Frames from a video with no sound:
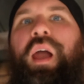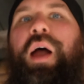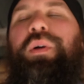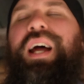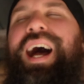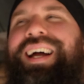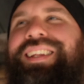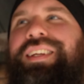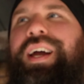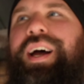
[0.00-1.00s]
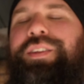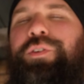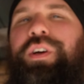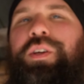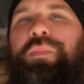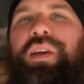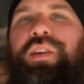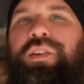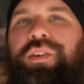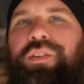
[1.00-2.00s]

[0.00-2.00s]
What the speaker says: I would highly, highly recommend